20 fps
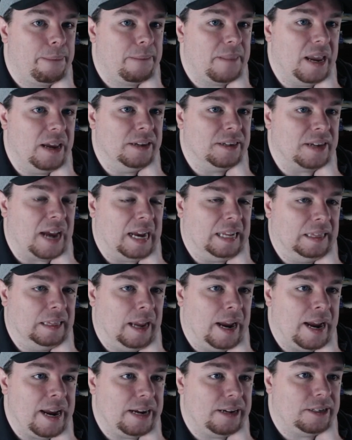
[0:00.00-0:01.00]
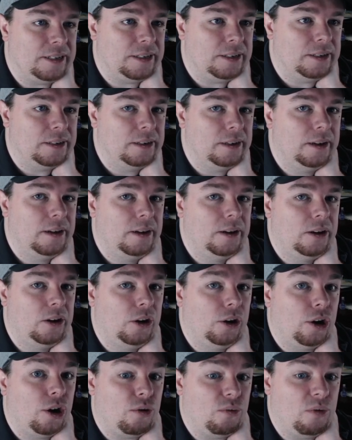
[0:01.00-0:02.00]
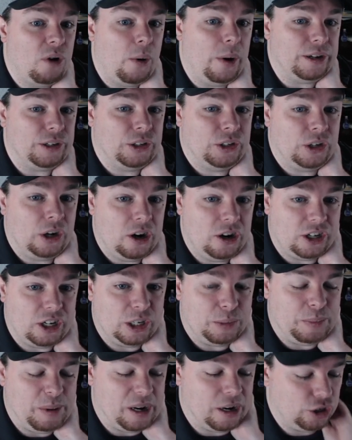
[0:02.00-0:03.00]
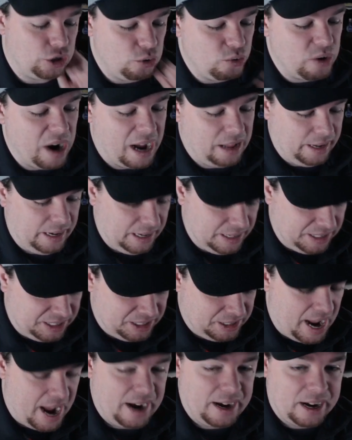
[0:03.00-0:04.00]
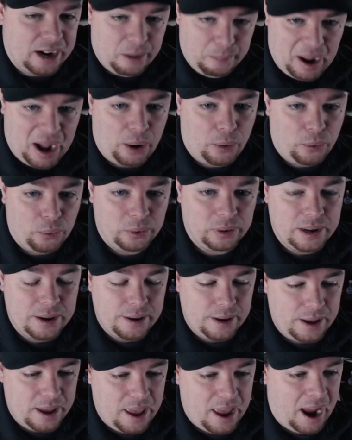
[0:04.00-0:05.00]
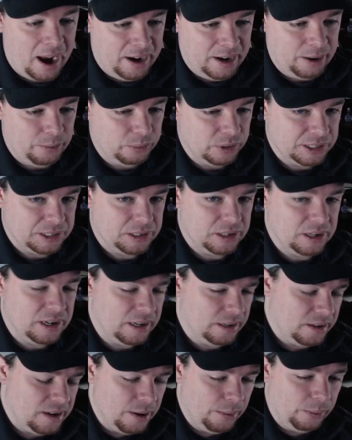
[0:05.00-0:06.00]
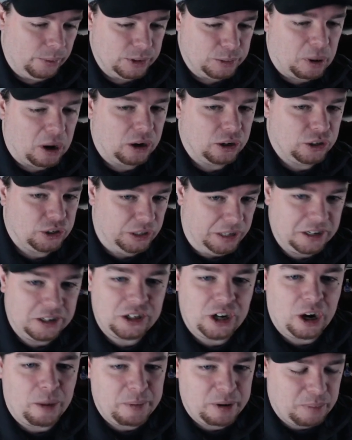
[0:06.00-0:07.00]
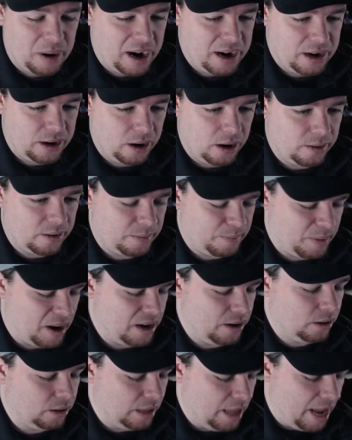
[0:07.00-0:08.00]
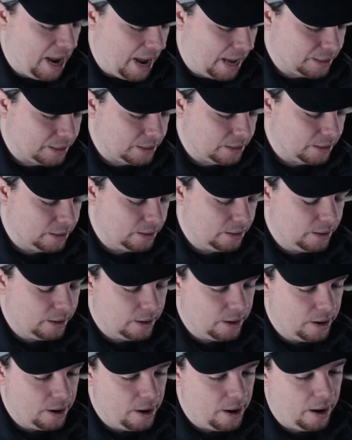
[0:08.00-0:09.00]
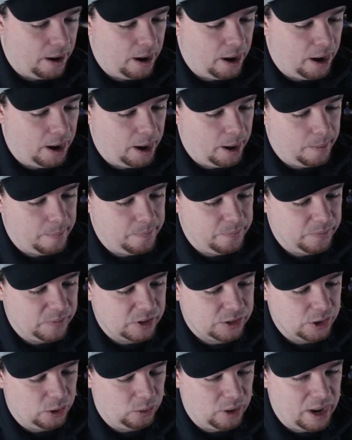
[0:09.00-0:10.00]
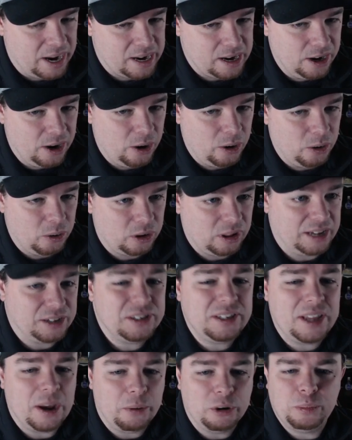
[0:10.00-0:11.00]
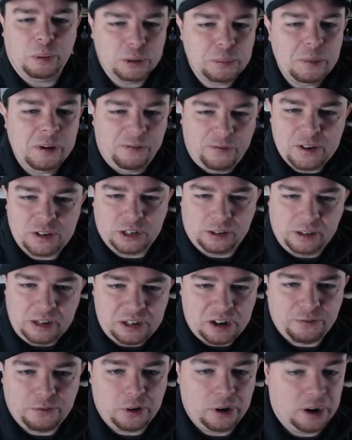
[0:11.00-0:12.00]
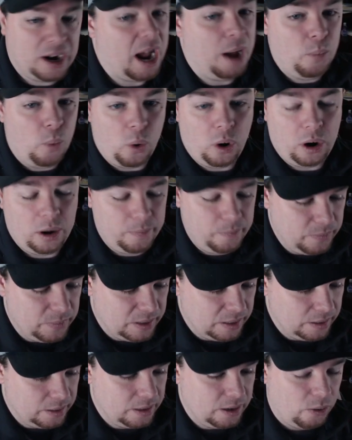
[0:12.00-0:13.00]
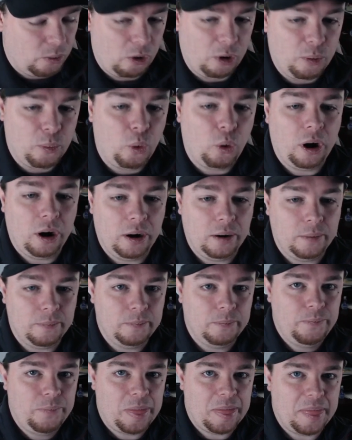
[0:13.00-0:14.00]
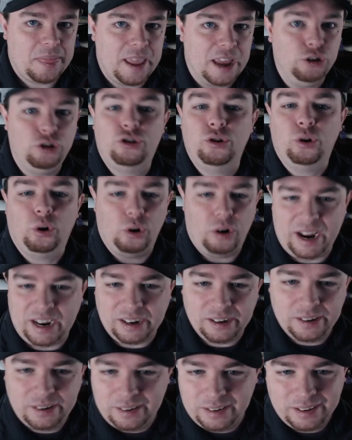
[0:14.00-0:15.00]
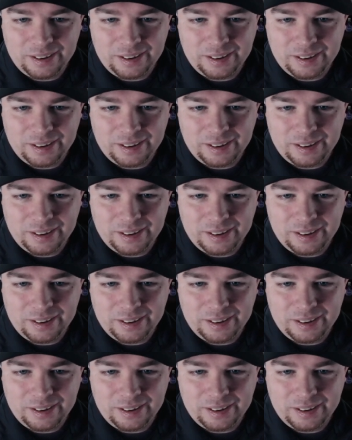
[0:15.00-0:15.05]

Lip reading: Is I liked heroic surges because you got like a static amount, and it was partially determined by your class. So like classes that were supposed to be physically tougher got more or more enduring.